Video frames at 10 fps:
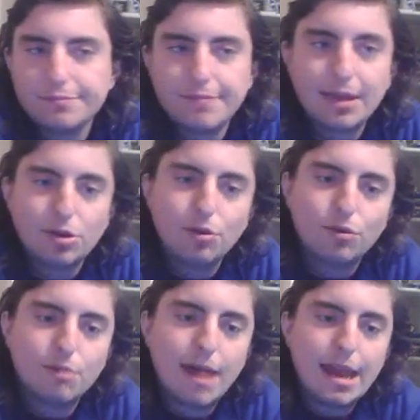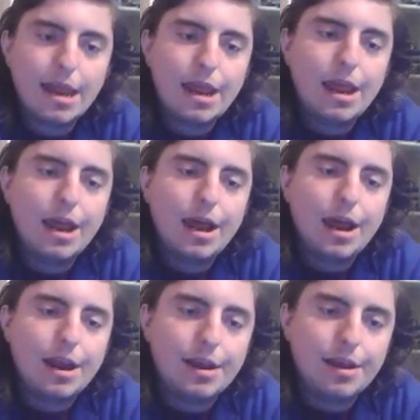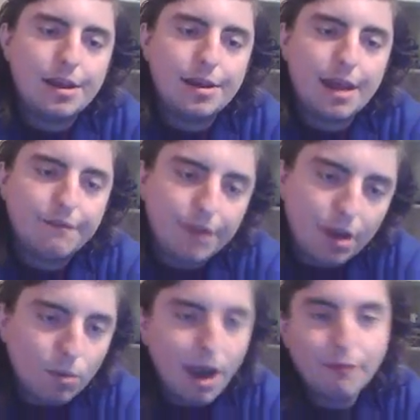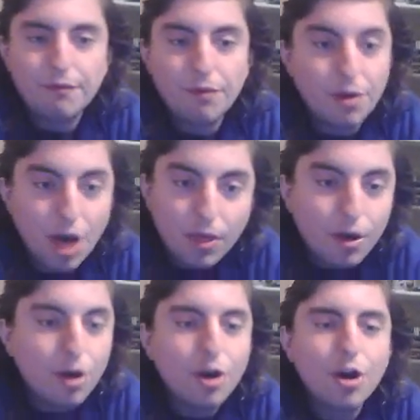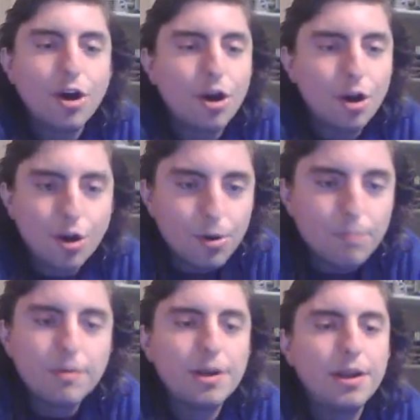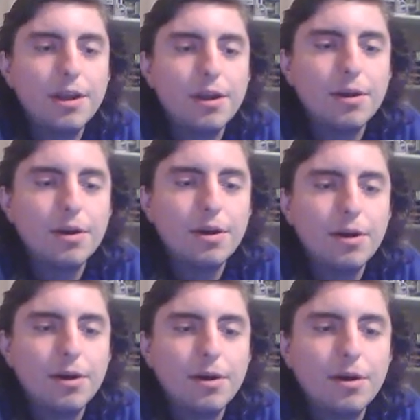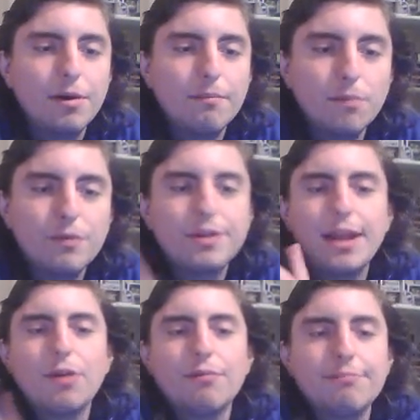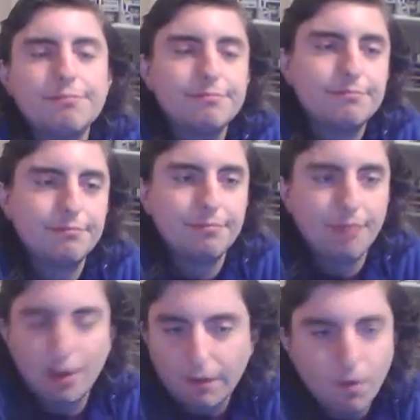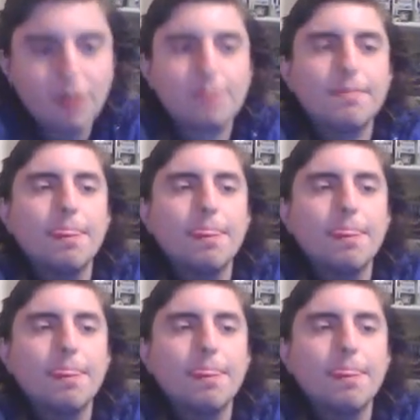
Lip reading: stay tuned to my next video where I review another Herbie movie sequel. Thank you for watching.